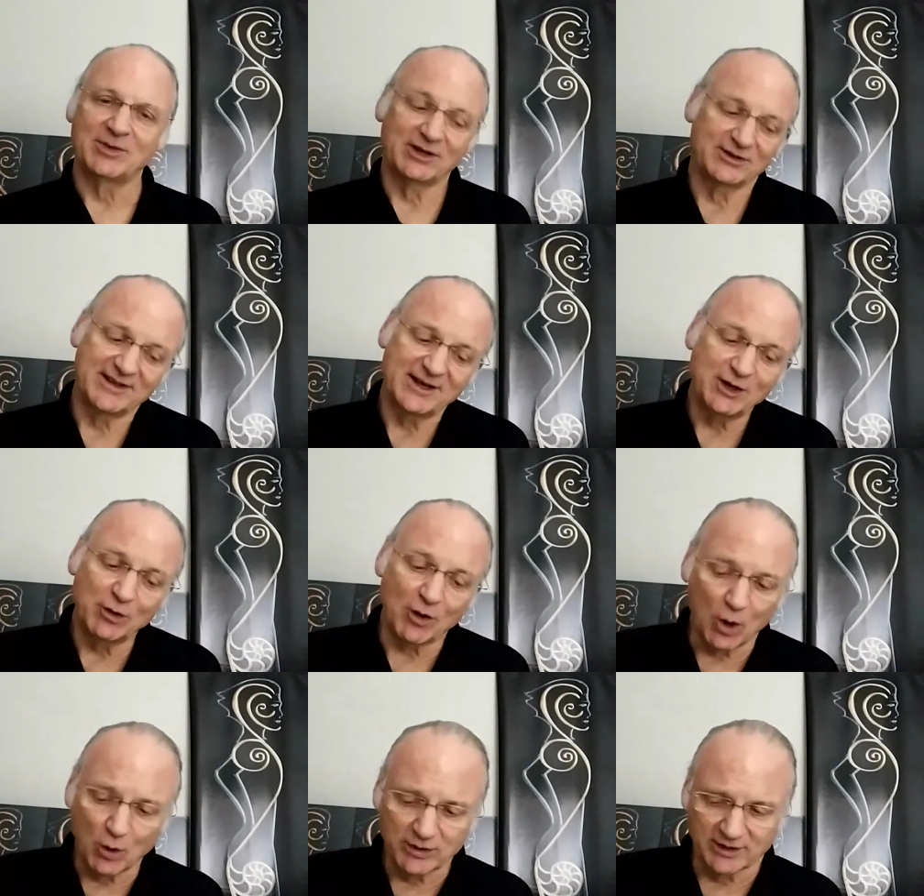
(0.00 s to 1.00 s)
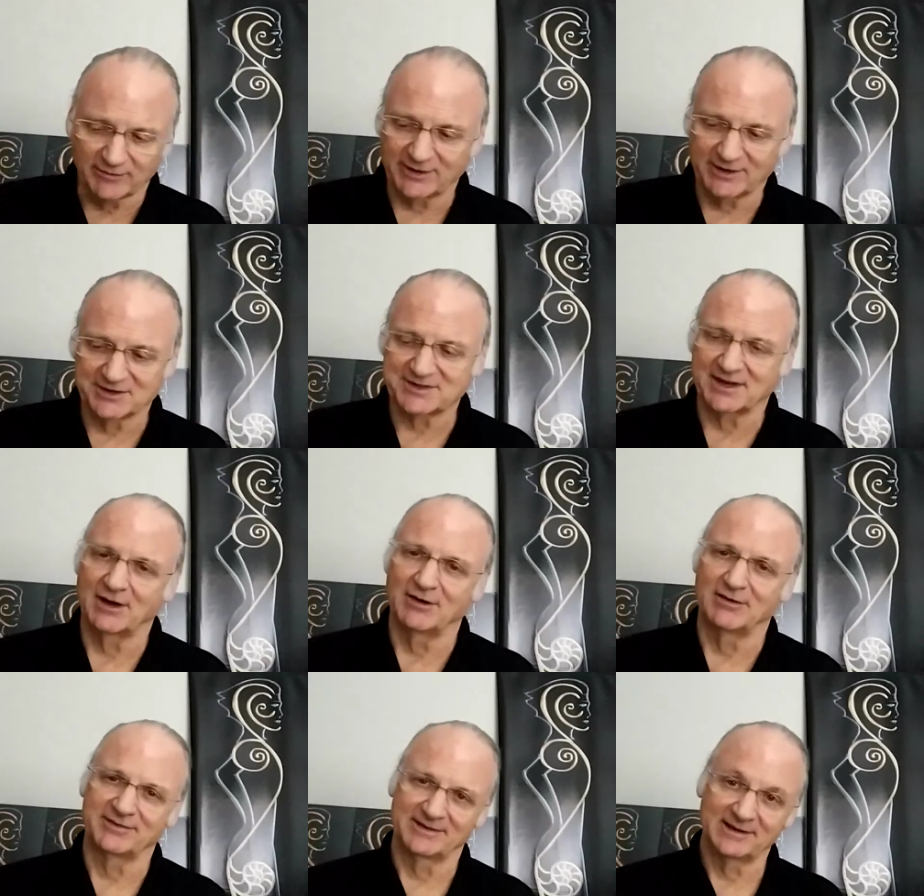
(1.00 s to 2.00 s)
Because then you own it for
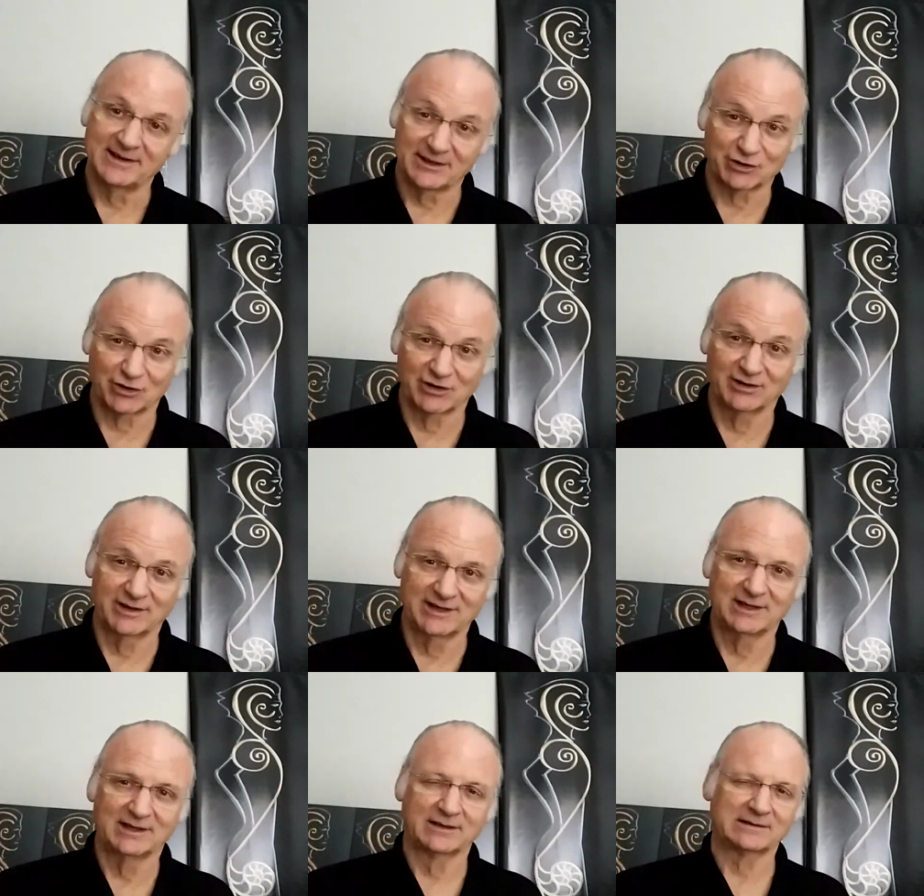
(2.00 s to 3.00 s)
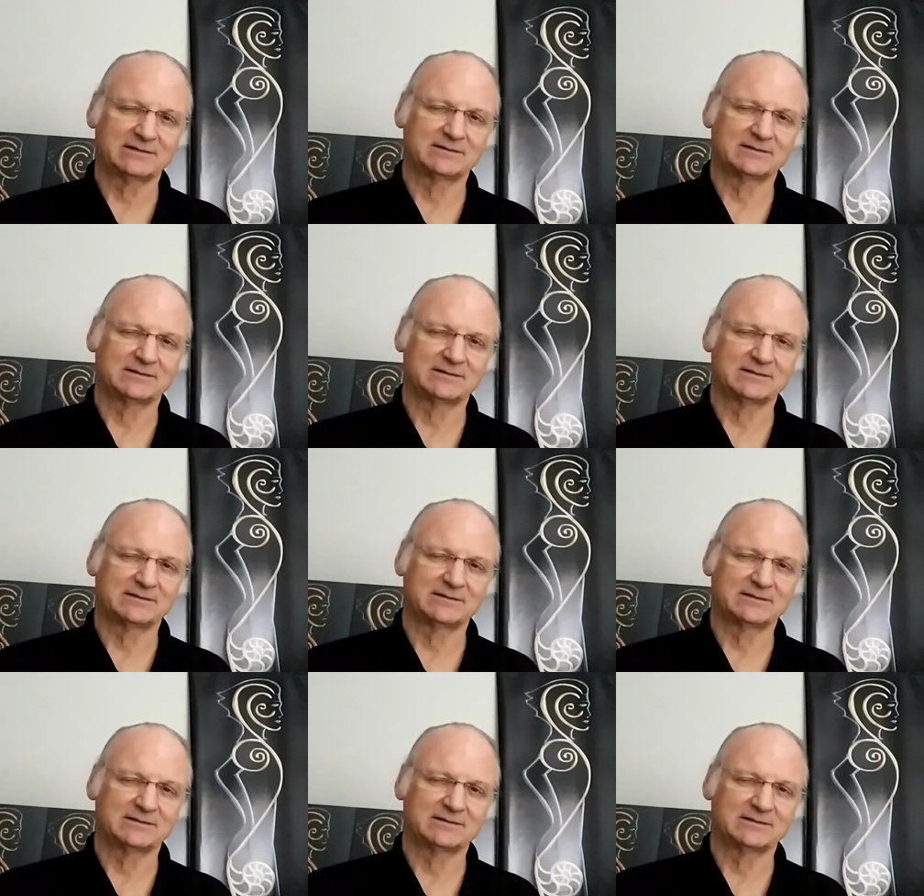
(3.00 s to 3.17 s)
yourself, internally,